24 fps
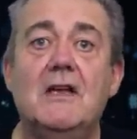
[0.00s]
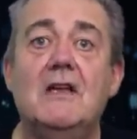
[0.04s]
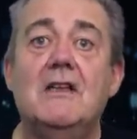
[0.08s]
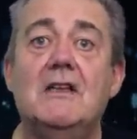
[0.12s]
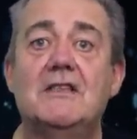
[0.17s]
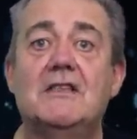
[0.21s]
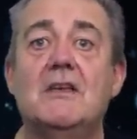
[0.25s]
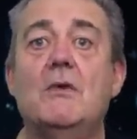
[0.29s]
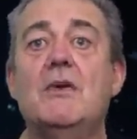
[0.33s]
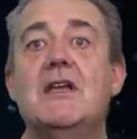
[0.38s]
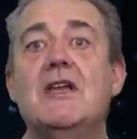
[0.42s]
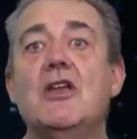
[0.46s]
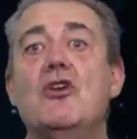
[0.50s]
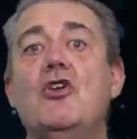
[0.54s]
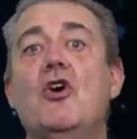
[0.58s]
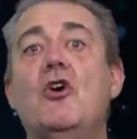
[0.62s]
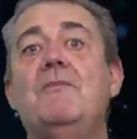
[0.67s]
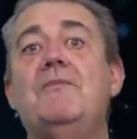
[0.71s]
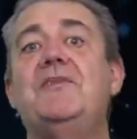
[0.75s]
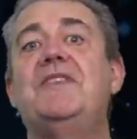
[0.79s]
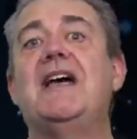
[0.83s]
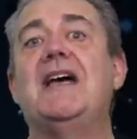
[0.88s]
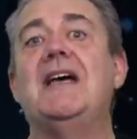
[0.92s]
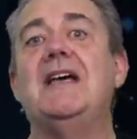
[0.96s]
so we can
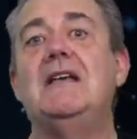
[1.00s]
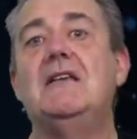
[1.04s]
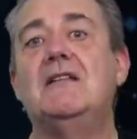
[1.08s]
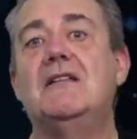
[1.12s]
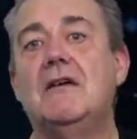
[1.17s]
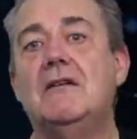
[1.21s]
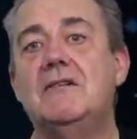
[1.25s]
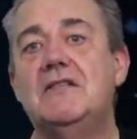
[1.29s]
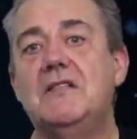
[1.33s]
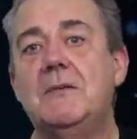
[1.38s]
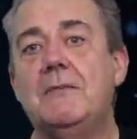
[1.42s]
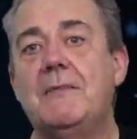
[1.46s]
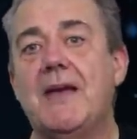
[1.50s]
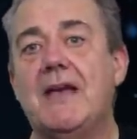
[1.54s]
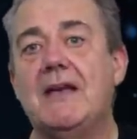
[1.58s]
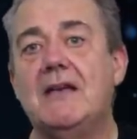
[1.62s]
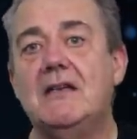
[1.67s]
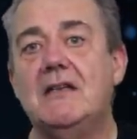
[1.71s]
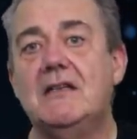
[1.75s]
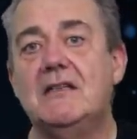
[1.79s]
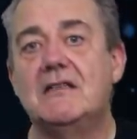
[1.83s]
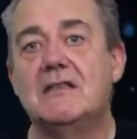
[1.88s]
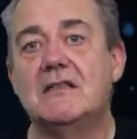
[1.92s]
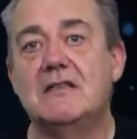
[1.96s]
update those
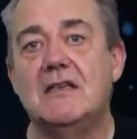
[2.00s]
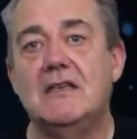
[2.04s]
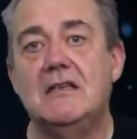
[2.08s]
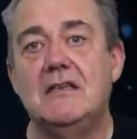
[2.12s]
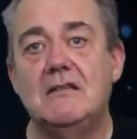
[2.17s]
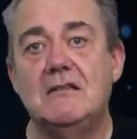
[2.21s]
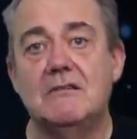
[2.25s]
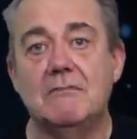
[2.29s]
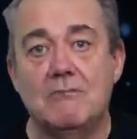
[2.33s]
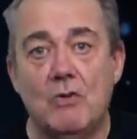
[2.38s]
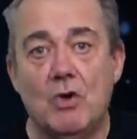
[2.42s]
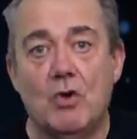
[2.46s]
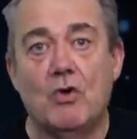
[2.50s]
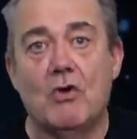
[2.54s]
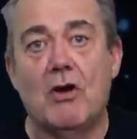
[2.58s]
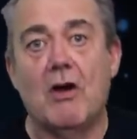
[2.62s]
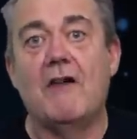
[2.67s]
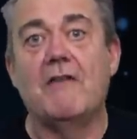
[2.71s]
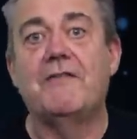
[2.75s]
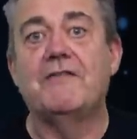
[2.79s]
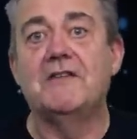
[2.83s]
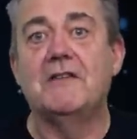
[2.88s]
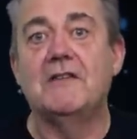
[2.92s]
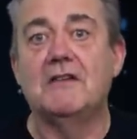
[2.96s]
dependencies more
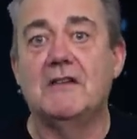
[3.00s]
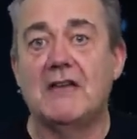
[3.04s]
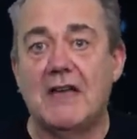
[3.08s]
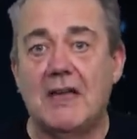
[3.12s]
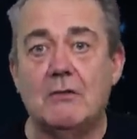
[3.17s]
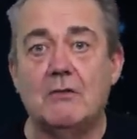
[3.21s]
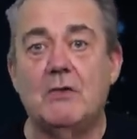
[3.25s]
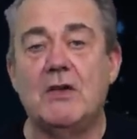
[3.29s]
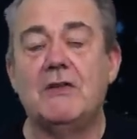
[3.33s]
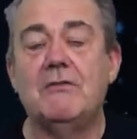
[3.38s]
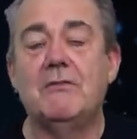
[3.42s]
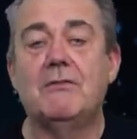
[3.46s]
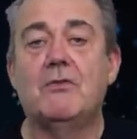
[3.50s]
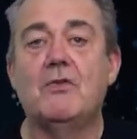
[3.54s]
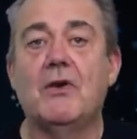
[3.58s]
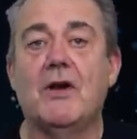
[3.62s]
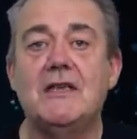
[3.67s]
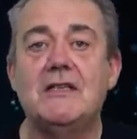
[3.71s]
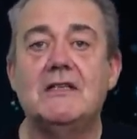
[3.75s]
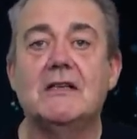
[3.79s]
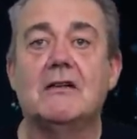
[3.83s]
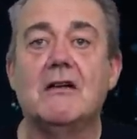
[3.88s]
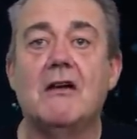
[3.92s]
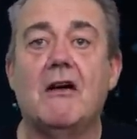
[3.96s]
often and with
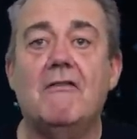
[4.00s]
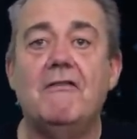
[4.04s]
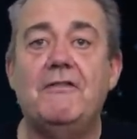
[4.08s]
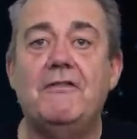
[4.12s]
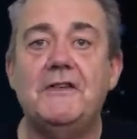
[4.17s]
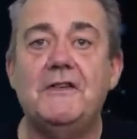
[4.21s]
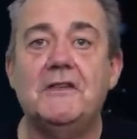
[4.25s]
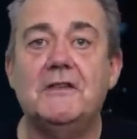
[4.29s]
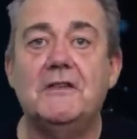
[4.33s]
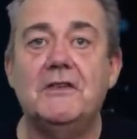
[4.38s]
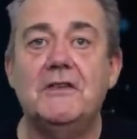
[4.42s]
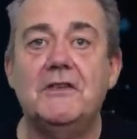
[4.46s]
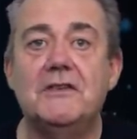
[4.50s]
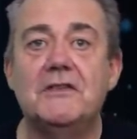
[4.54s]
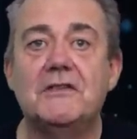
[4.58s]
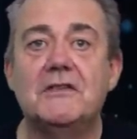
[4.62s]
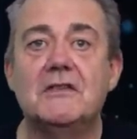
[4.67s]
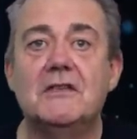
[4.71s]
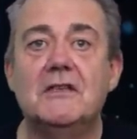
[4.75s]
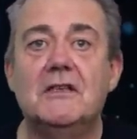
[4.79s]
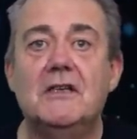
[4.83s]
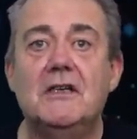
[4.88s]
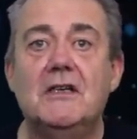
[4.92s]
greater confidence.